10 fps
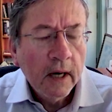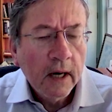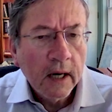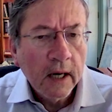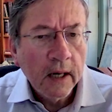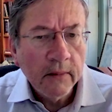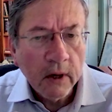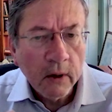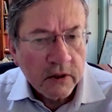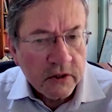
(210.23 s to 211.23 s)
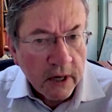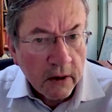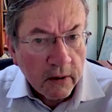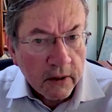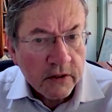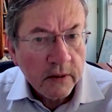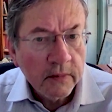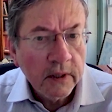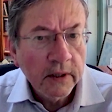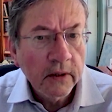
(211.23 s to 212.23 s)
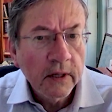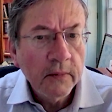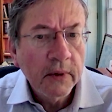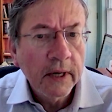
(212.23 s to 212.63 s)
There was terrorism, clearly,